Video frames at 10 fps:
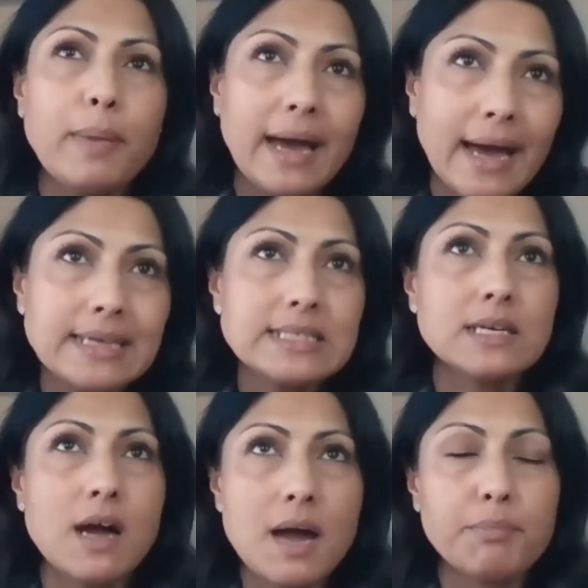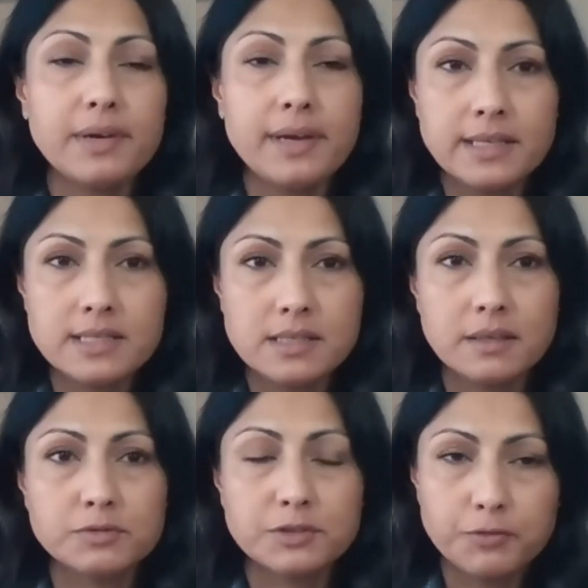pass the
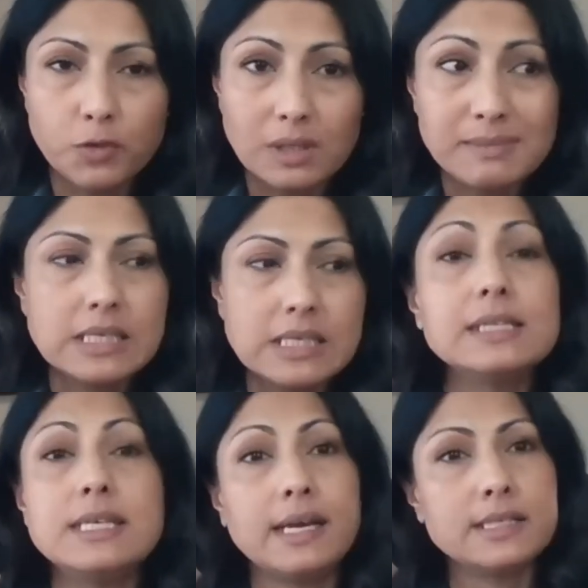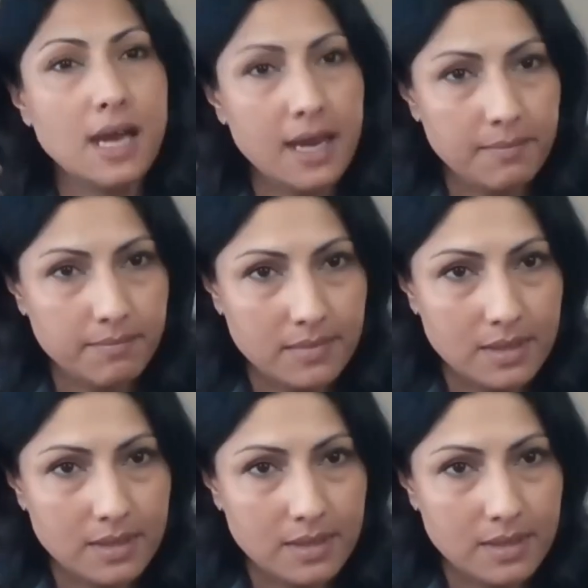comprehensive reform is going to take time.